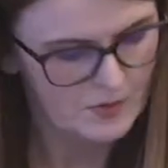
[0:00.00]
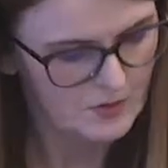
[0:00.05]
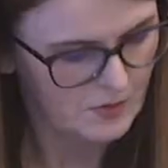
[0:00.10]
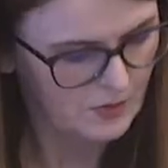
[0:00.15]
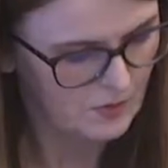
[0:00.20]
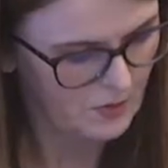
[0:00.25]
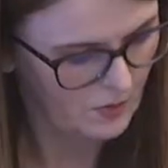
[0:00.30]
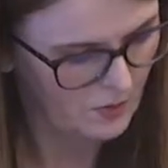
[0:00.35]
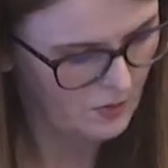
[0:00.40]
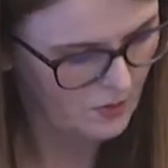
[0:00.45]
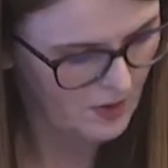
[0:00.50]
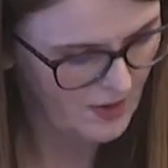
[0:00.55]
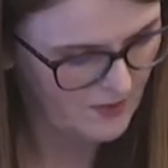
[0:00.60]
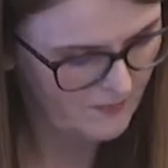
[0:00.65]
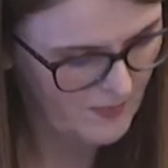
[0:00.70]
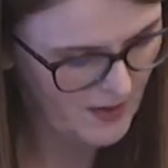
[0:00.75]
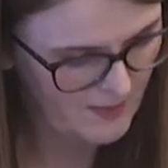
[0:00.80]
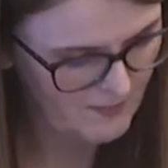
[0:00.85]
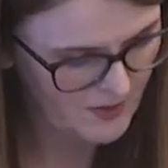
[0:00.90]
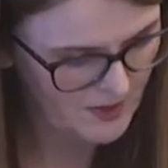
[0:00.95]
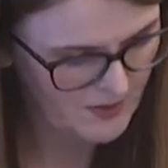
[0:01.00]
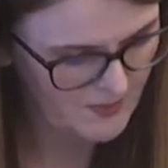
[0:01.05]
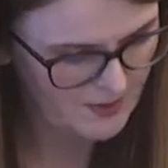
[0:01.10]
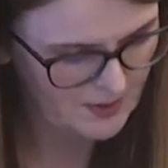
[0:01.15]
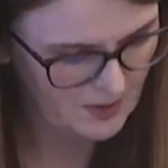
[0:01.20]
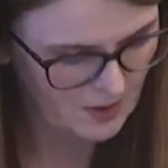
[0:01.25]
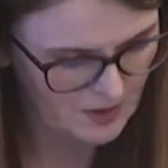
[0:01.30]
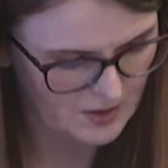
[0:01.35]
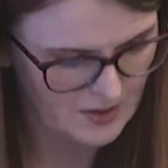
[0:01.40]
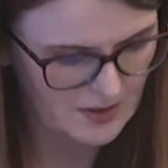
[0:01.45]
so if members would
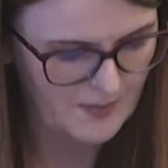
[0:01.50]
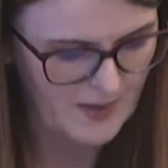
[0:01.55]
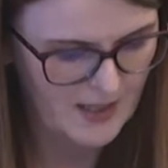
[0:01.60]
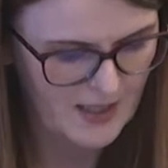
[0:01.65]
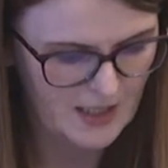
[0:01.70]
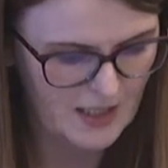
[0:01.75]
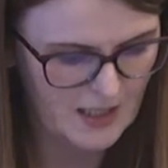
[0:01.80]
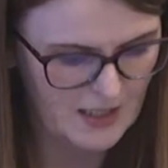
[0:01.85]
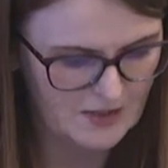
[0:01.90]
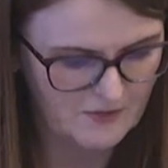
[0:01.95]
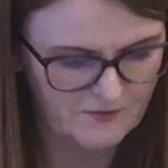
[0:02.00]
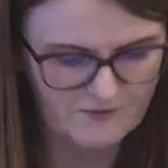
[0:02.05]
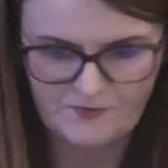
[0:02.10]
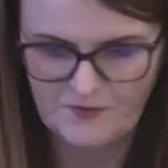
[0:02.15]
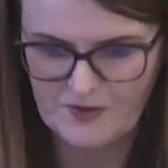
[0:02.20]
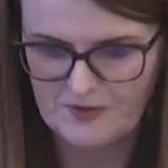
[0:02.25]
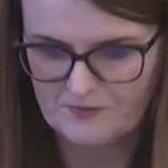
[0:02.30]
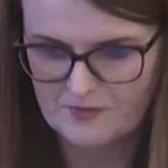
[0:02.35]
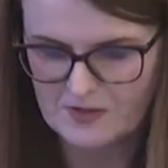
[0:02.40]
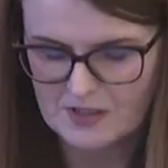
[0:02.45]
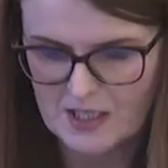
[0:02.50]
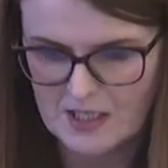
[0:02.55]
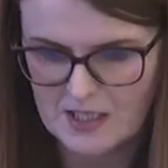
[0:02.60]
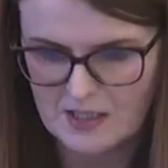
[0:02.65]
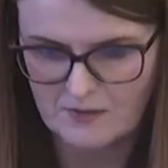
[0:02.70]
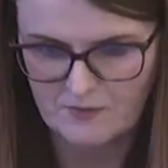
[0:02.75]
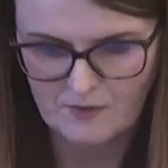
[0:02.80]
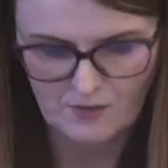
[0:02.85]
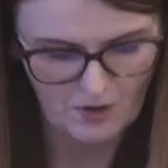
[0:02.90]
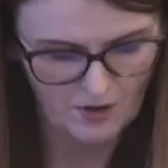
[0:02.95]
turn to page
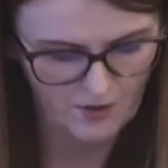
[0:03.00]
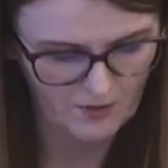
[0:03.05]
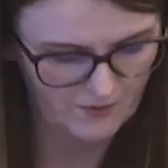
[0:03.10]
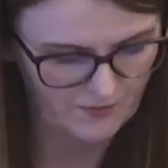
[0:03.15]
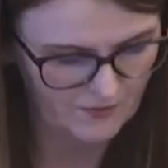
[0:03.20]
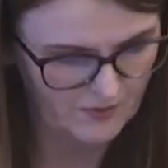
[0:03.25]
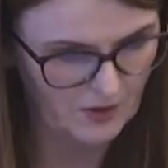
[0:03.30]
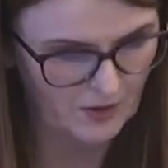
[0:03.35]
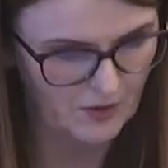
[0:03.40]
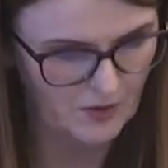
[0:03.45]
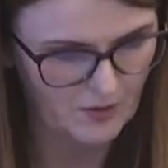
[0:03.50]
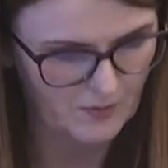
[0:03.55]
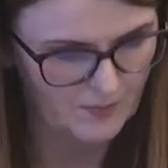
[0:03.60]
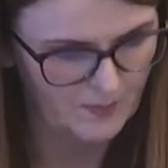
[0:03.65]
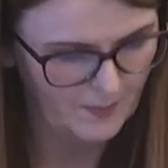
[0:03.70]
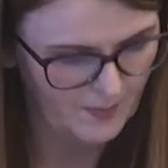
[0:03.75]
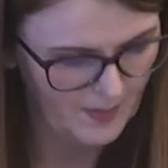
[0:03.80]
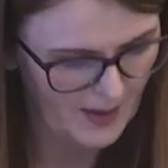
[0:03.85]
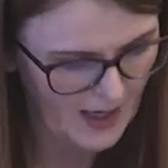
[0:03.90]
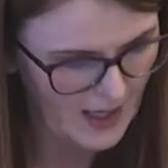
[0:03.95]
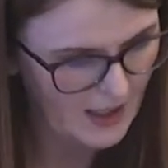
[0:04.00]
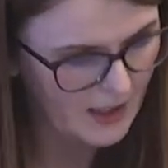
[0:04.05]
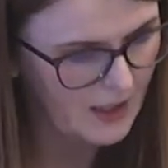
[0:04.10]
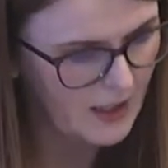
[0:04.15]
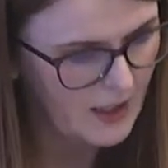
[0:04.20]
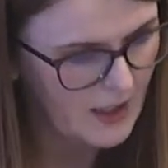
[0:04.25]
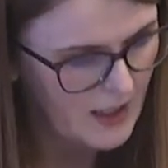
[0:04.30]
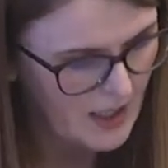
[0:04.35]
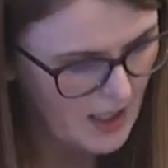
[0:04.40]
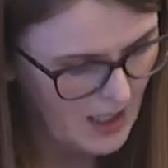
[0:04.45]
15 of your
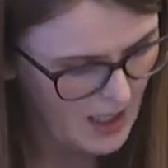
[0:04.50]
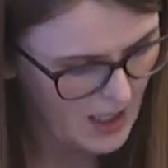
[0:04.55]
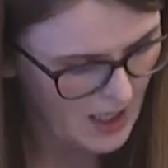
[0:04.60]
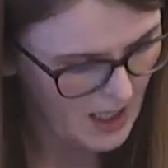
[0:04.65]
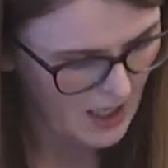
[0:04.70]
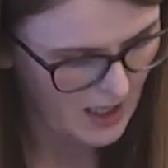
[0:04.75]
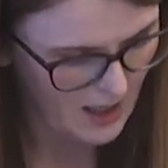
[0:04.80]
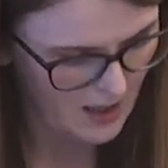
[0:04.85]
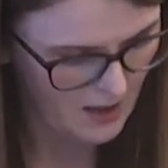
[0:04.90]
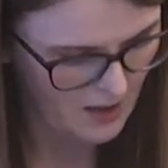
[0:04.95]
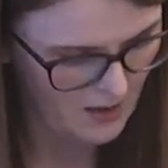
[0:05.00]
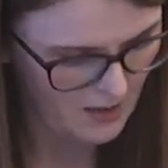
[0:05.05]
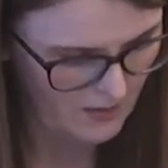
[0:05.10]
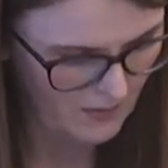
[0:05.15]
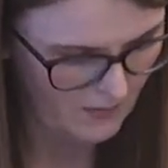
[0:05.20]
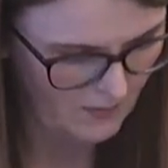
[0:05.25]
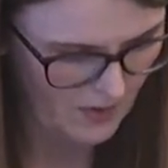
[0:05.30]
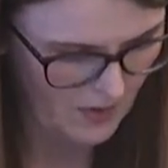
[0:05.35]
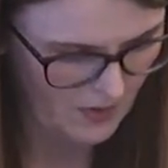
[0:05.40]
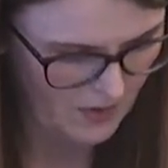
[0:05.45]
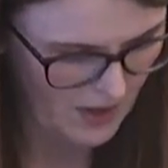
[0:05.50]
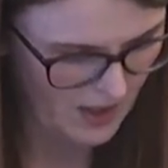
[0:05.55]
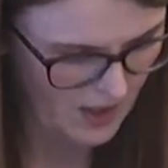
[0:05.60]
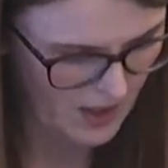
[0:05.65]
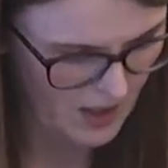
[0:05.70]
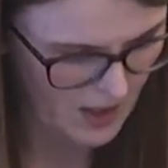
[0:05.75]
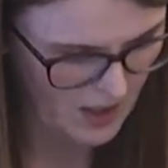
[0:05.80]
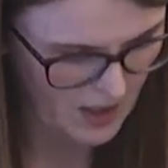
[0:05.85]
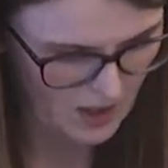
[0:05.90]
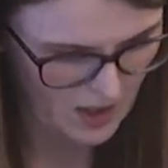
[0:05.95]
pack, um,
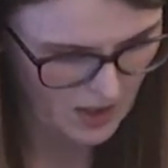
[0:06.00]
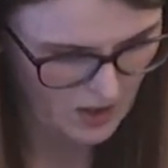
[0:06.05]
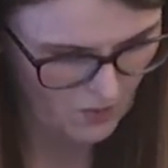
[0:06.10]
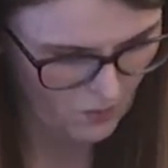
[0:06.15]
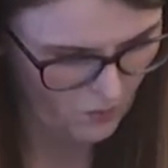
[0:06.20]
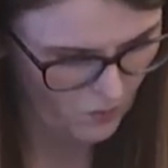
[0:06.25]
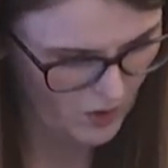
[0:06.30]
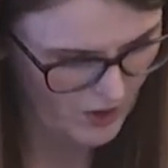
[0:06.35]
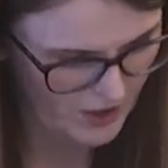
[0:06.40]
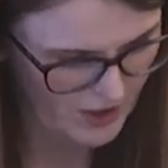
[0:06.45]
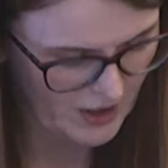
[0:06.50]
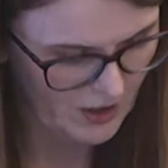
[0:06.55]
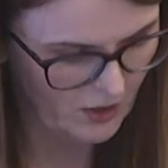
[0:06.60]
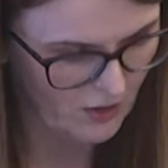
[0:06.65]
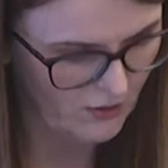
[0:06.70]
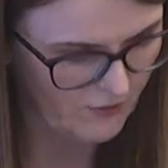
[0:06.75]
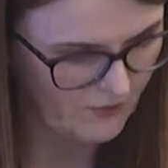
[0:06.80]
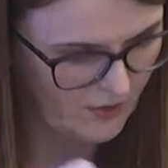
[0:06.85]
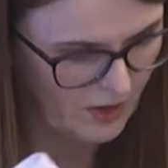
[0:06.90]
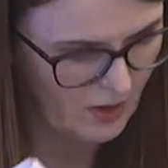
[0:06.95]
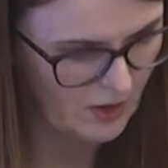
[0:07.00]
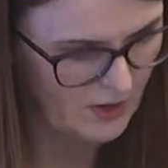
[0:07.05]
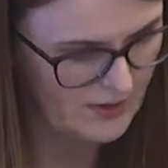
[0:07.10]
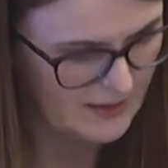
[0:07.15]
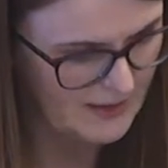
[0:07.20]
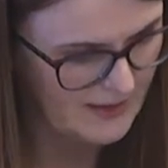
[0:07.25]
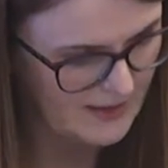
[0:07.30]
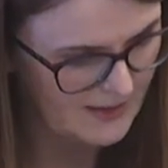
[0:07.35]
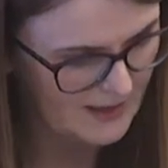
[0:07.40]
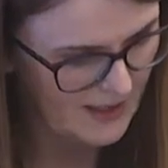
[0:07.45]
the wording of
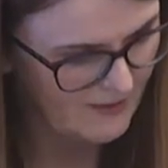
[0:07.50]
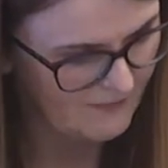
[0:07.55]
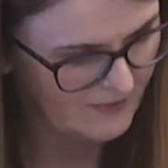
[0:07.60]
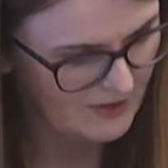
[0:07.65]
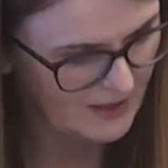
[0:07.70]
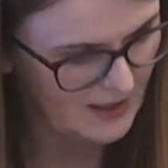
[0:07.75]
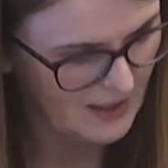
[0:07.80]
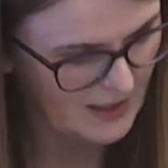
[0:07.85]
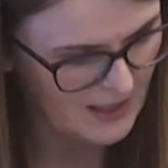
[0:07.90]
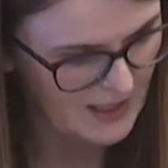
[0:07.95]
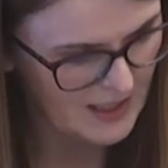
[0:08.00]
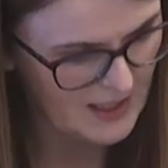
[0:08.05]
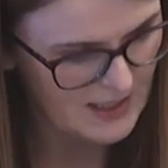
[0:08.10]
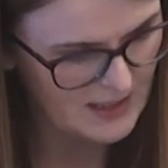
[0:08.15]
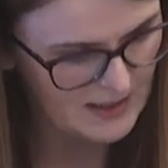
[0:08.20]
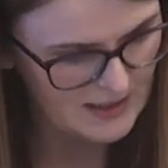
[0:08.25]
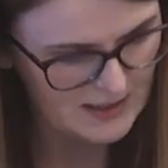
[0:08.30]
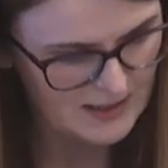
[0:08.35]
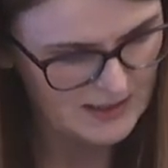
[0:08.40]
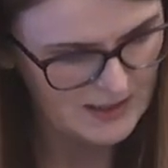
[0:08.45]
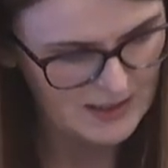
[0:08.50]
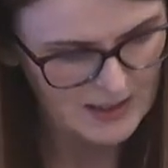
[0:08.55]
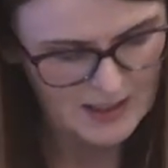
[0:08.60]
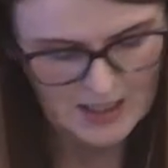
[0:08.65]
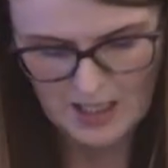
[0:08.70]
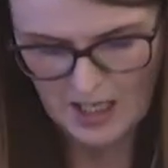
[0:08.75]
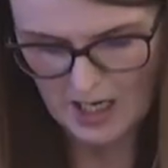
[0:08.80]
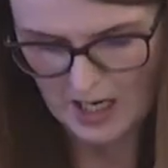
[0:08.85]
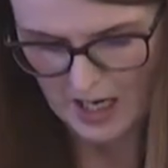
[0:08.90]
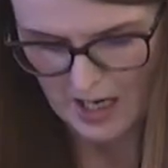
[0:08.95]
clauses 7 and 8
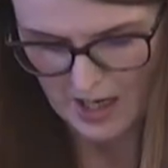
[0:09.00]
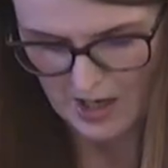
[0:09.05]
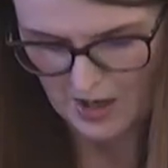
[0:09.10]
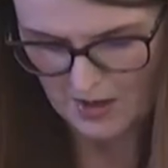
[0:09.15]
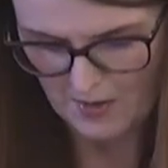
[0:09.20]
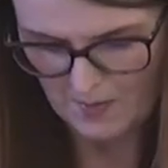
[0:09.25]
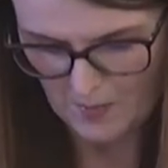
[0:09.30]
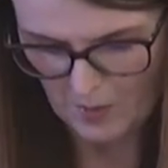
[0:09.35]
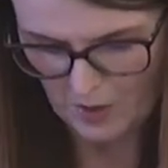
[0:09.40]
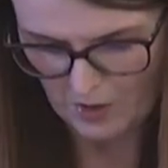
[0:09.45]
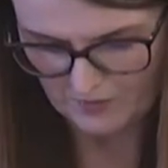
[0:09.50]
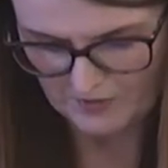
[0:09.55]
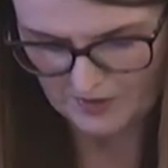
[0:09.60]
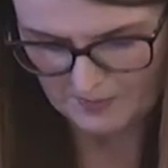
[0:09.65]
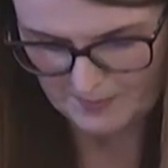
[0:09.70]
um, of the